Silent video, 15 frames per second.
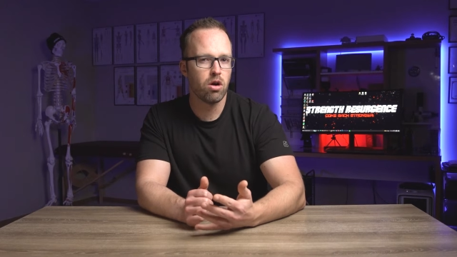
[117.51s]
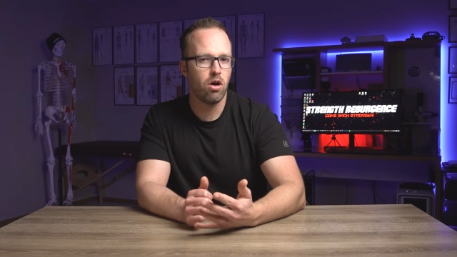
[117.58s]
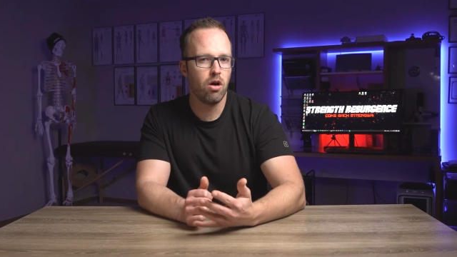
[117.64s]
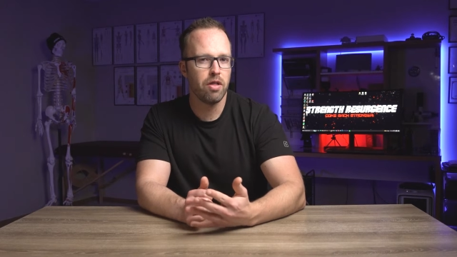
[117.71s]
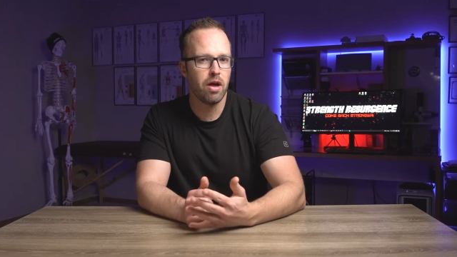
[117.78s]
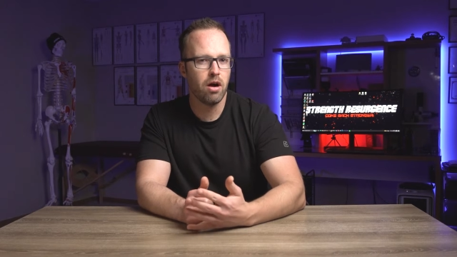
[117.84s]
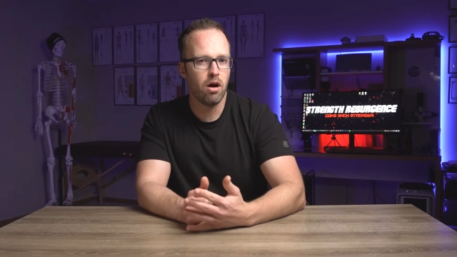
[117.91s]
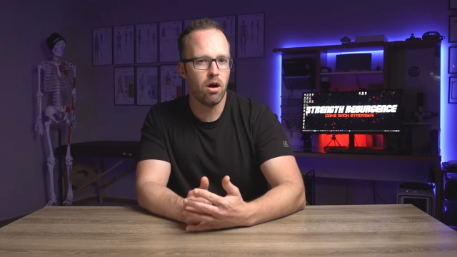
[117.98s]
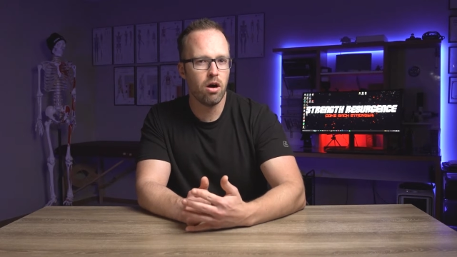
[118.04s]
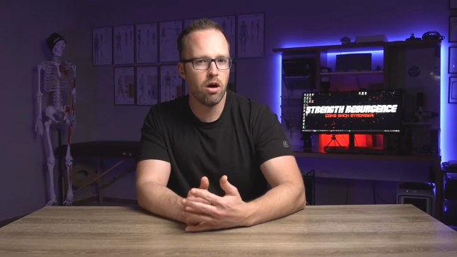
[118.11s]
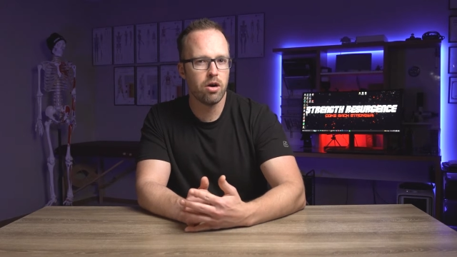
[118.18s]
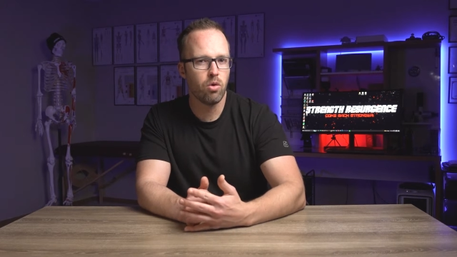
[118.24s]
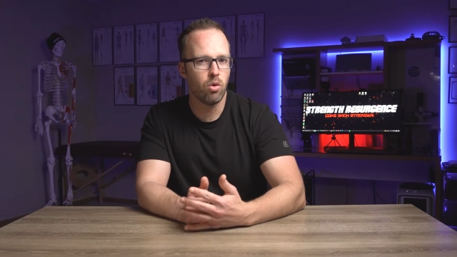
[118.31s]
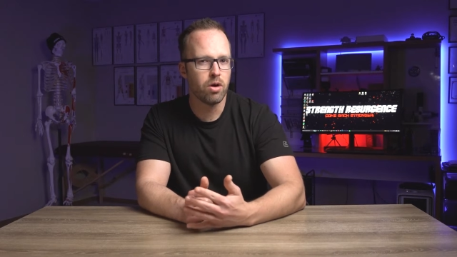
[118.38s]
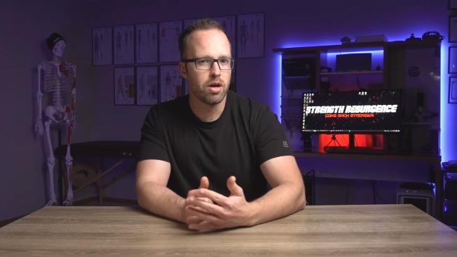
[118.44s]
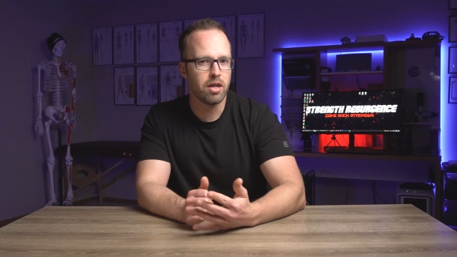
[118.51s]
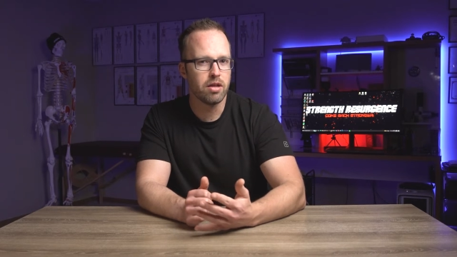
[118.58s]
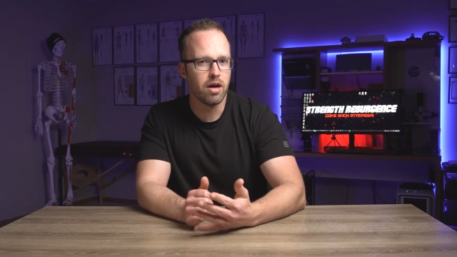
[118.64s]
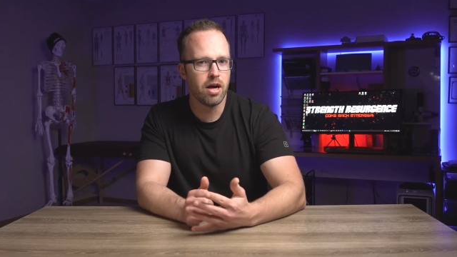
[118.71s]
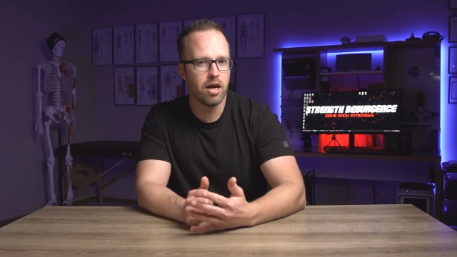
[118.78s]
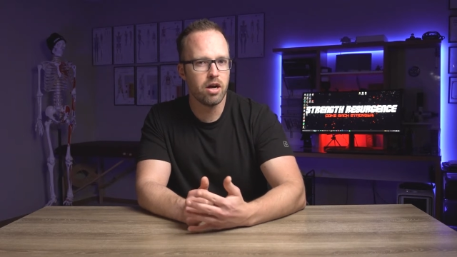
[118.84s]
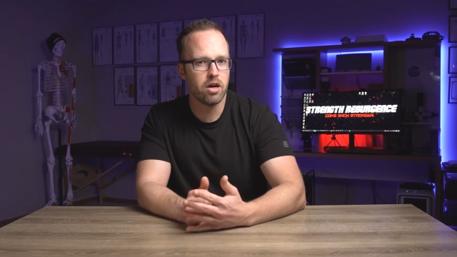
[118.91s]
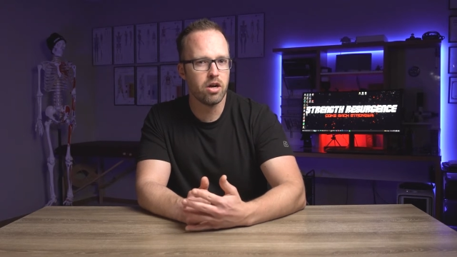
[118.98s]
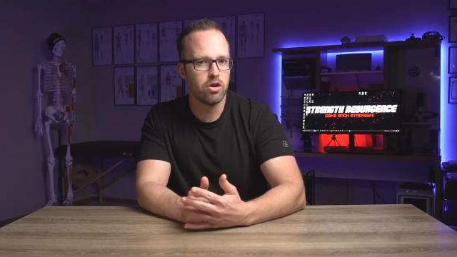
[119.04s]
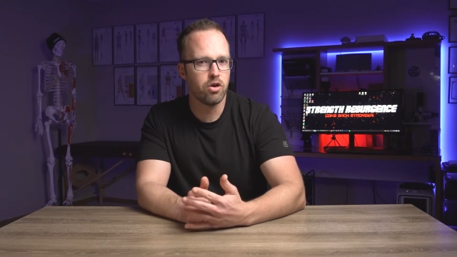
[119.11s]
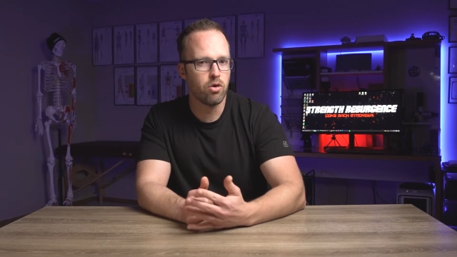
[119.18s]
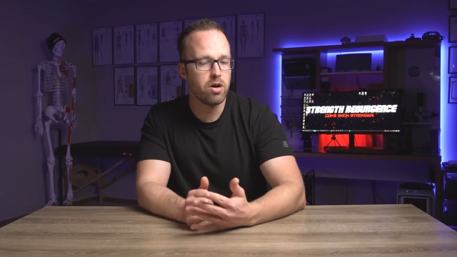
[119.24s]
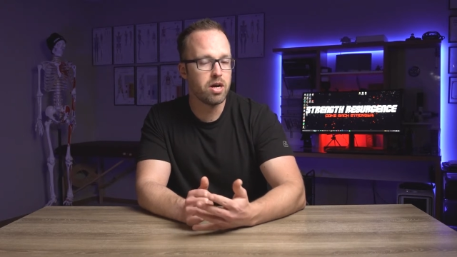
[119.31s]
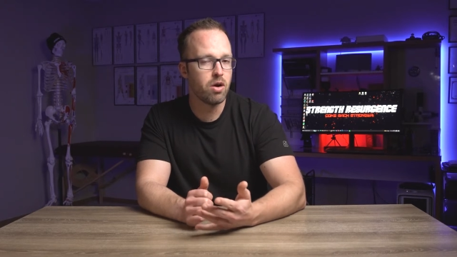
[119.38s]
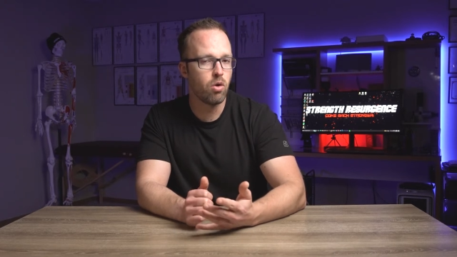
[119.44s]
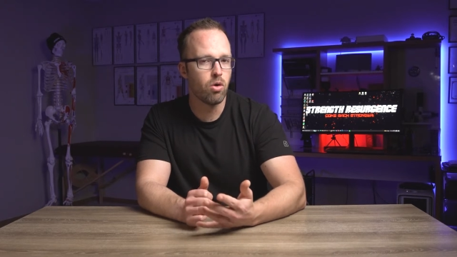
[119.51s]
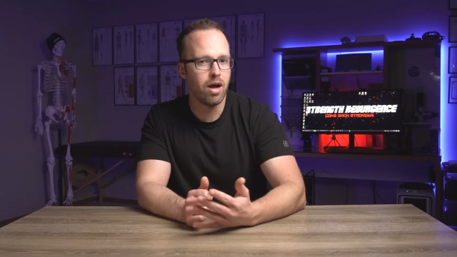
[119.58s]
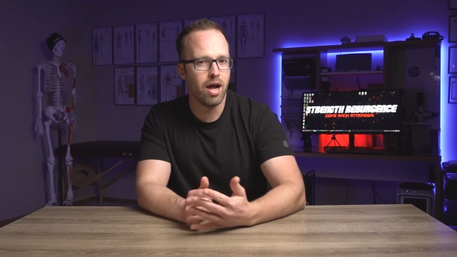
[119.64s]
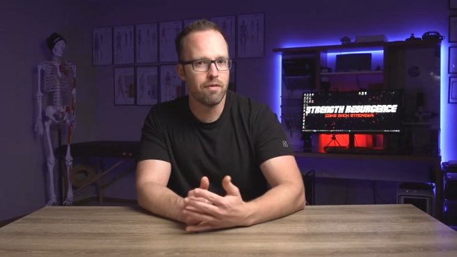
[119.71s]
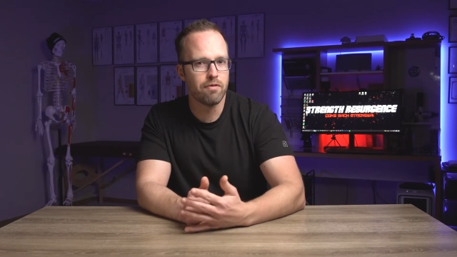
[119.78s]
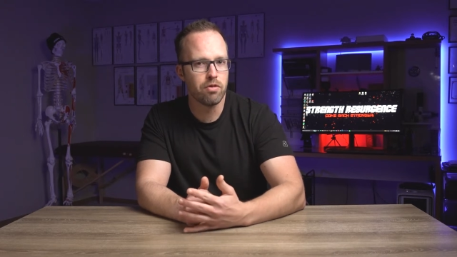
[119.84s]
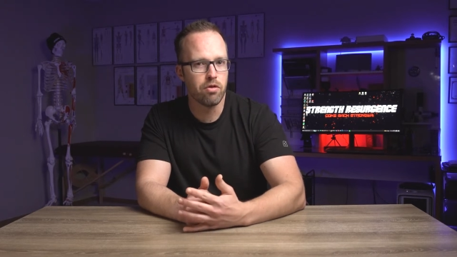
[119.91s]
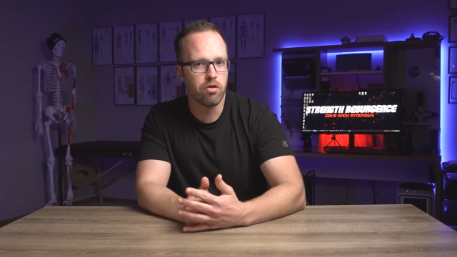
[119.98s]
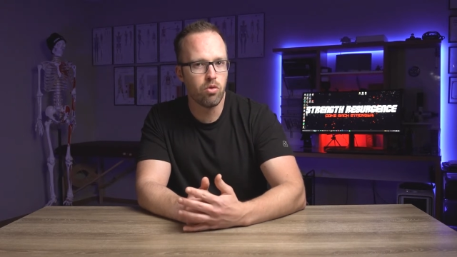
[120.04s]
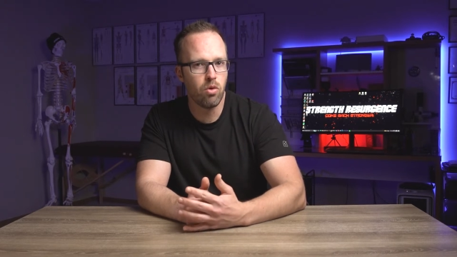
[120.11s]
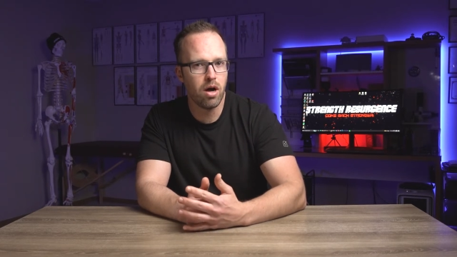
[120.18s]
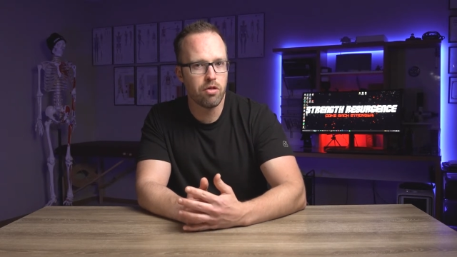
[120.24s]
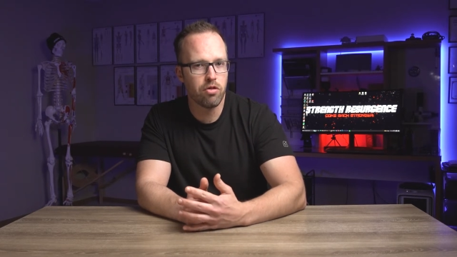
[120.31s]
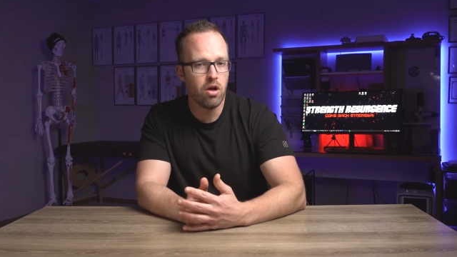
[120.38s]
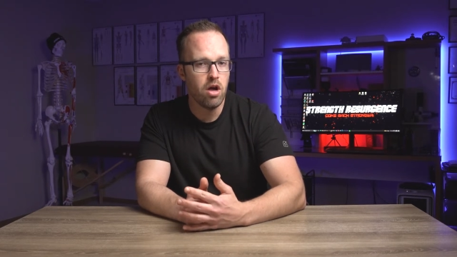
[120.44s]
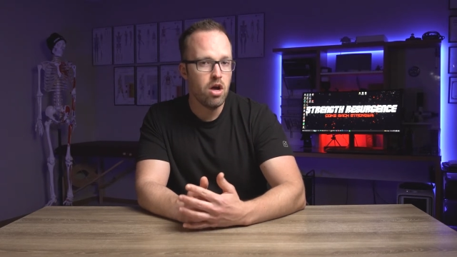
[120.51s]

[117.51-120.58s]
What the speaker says: all that hard or get tired during or after their squats,